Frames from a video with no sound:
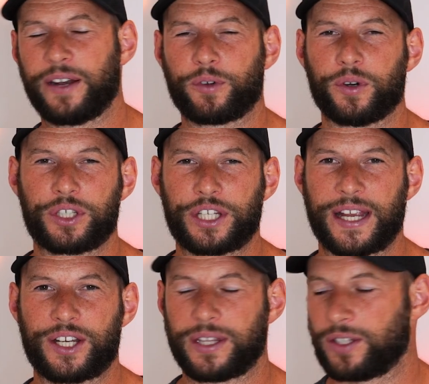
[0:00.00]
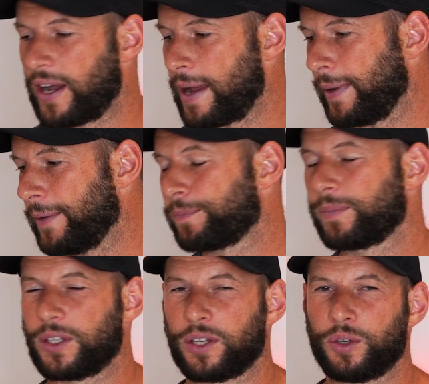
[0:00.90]
and of course change the timer.
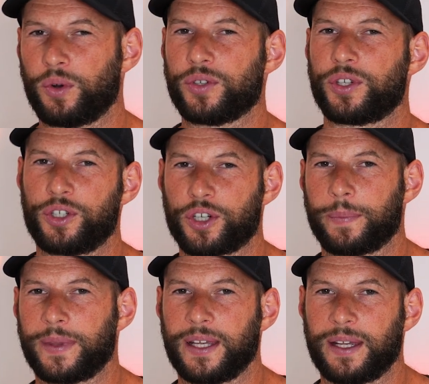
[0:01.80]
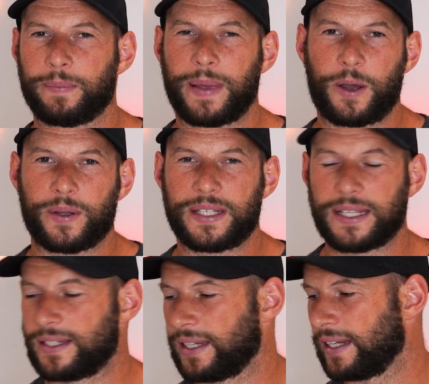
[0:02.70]
You can also drop the power
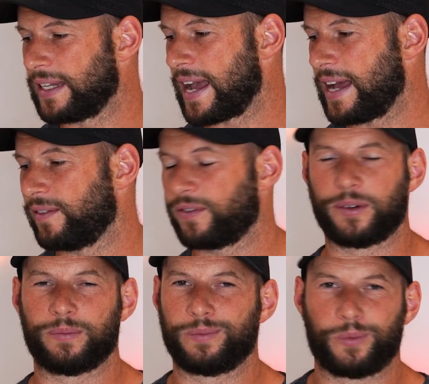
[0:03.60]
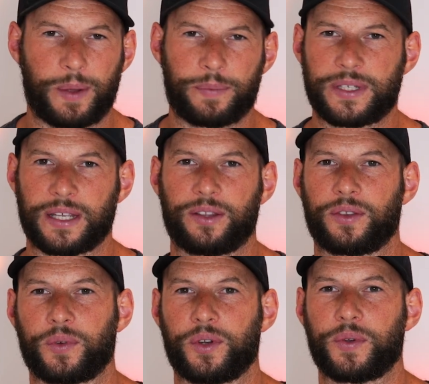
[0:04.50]
intensity down from 1%
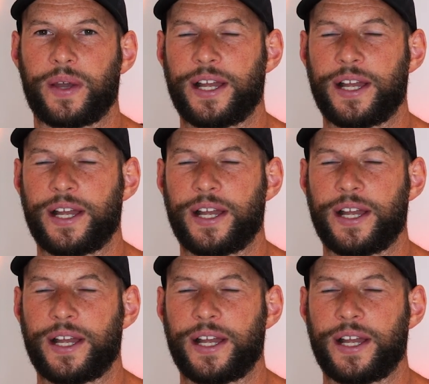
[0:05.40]
through to